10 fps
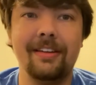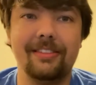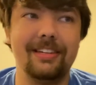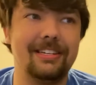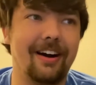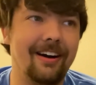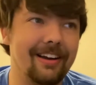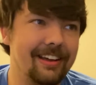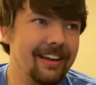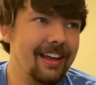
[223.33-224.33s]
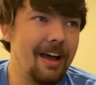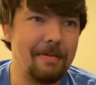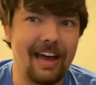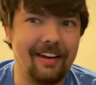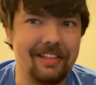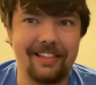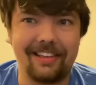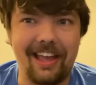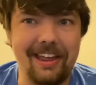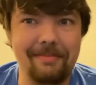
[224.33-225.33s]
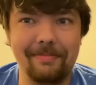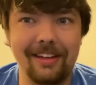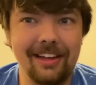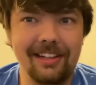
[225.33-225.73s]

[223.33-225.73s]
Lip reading: to talk about how this game